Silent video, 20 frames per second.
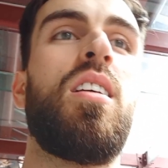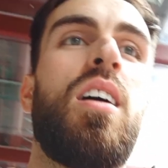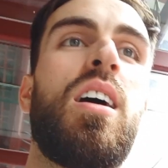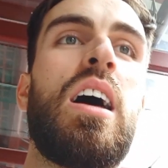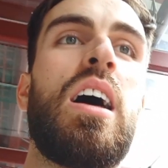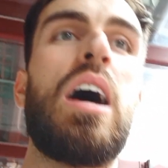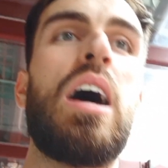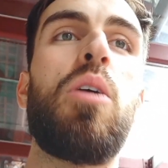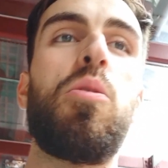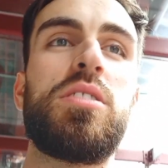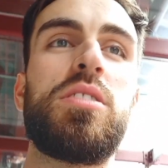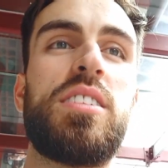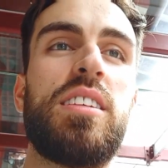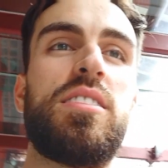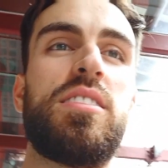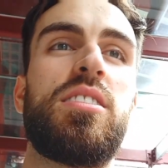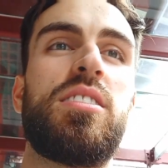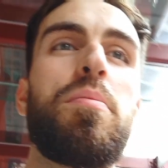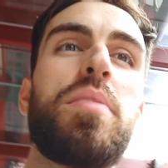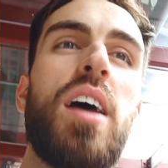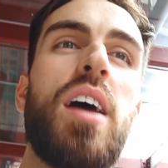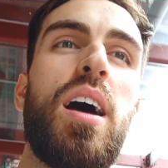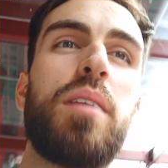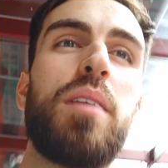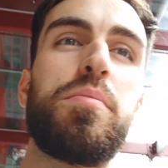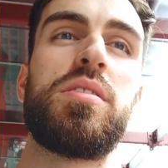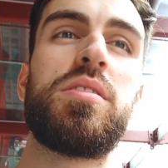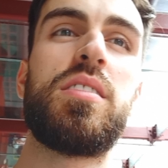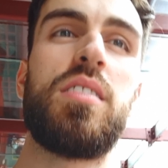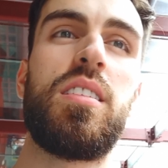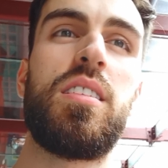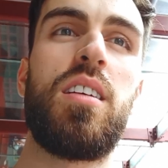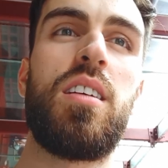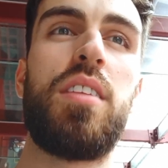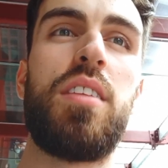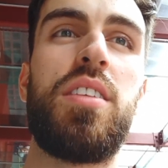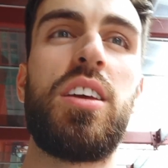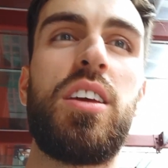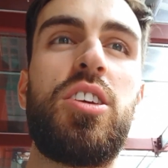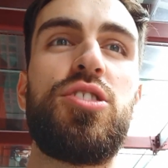was that sometimes I
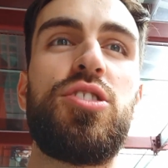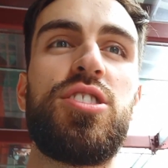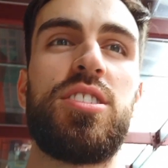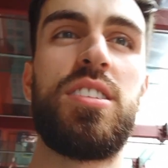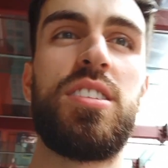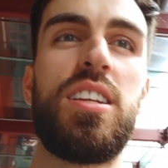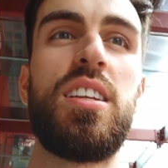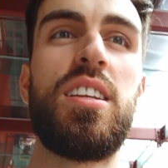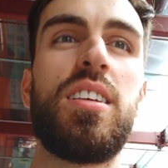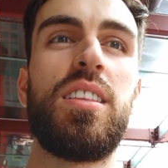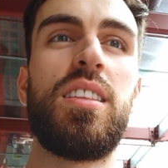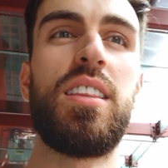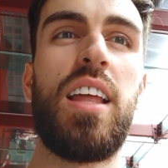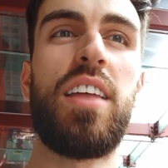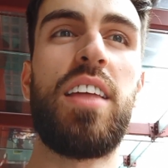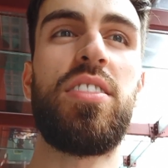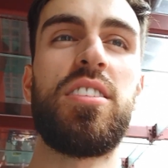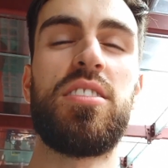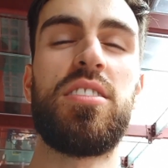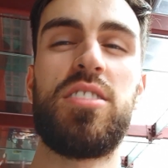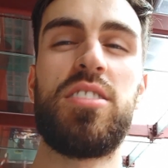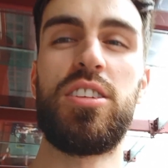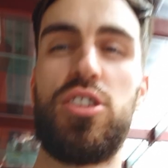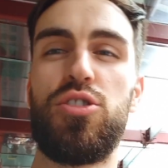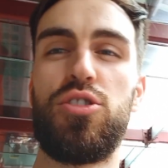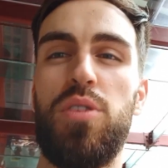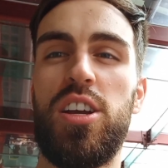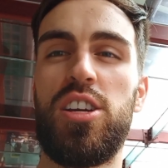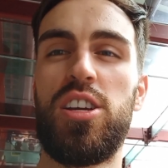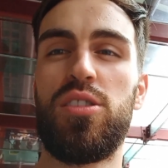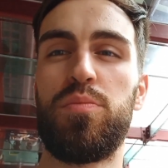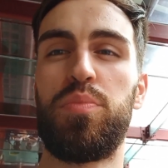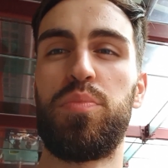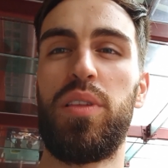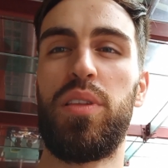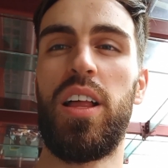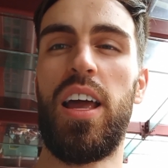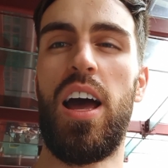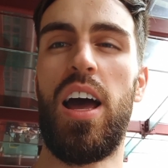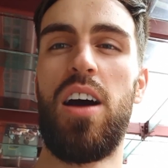think you just need to let the situation
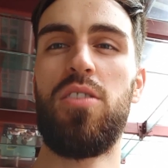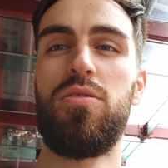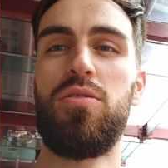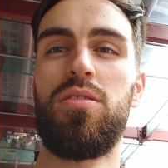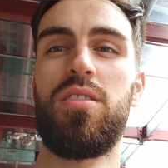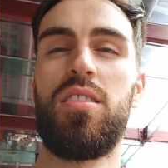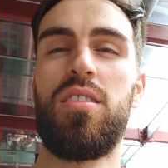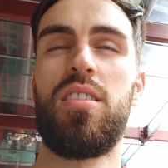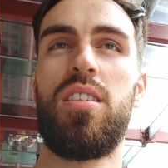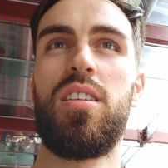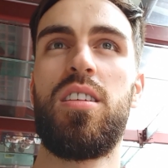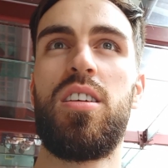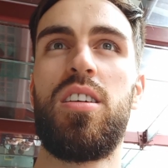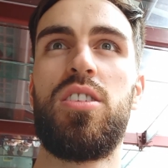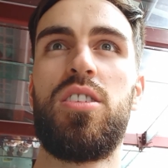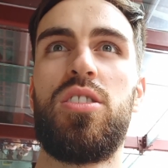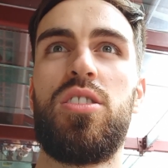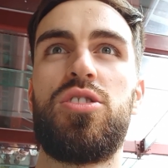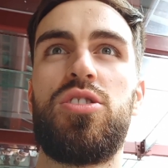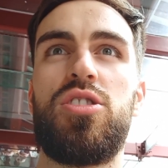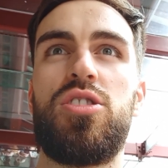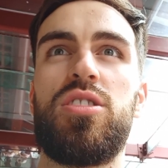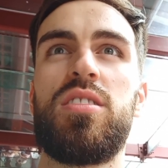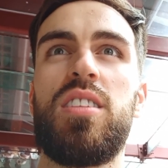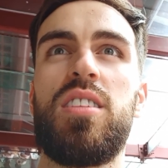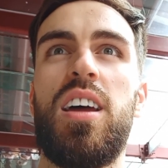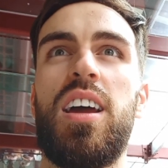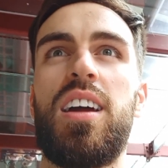play out. Just like,